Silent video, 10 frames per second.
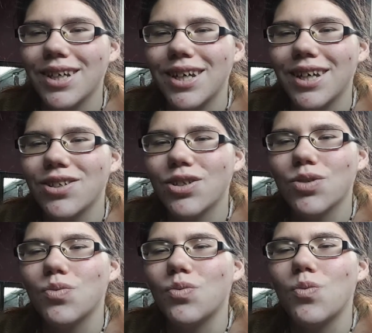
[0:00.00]
It's just
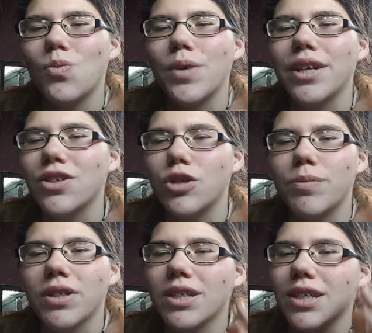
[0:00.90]
way too much
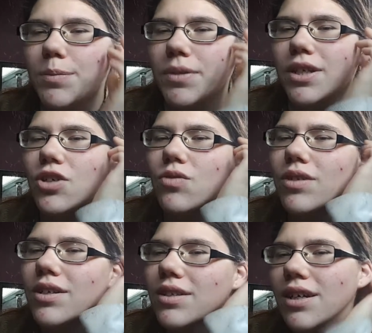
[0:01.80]
cinnamon. I just
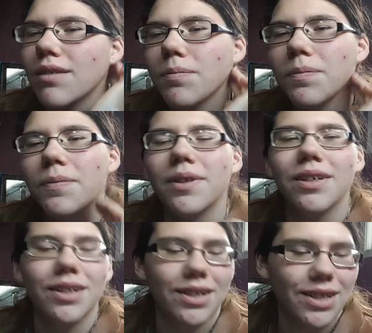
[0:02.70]
realized that.
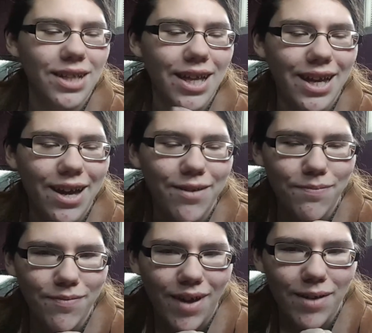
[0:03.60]
Like,
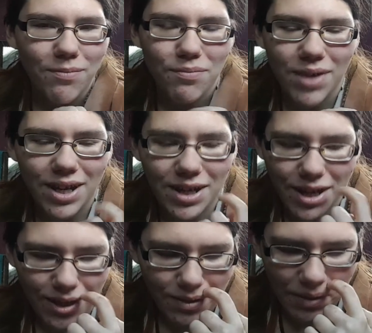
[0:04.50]
I might not.